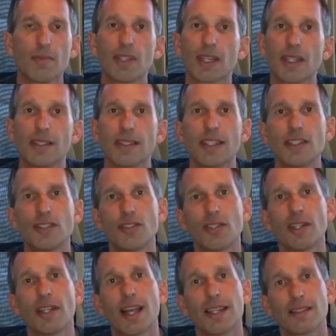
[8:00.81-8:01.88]
because this
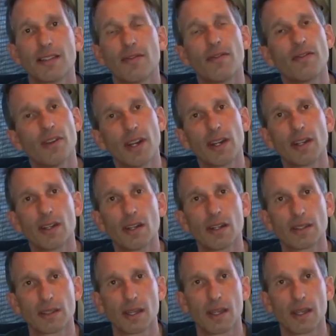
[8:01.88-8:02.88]
should last a very long